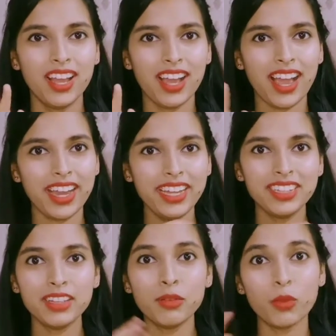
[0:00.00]

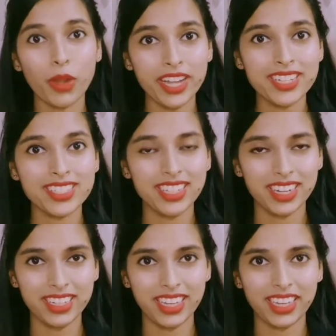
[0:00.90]
hide the voids they
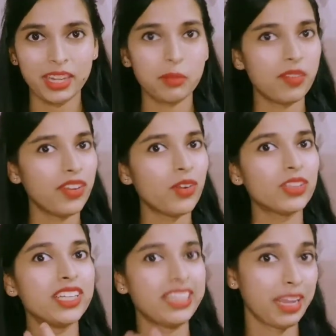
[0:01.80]
are taking in between
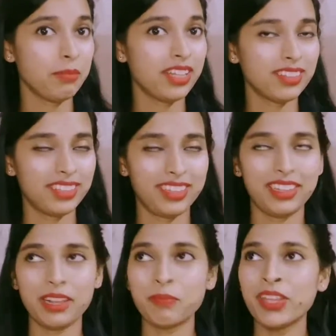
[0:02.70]
or the time they are
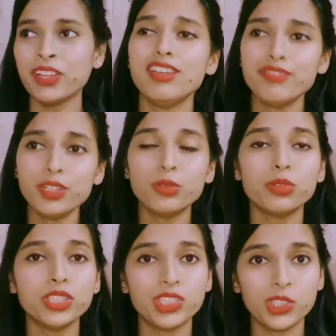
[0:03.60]
thinking. If you
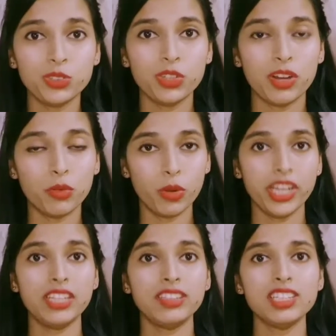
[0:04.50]
wish to
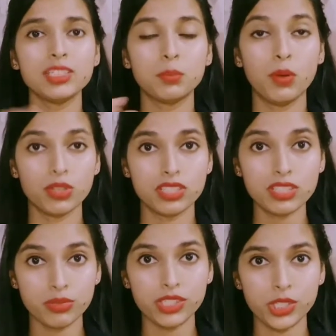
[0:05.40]
avoid these
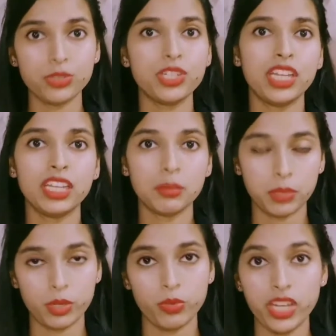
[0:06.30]
pauses which you take in
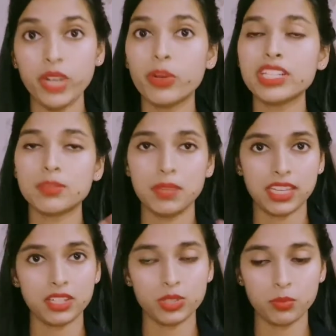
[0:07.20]
between while
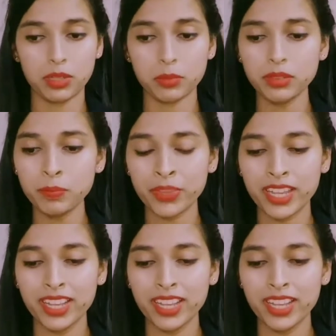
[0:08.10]
speaking to people,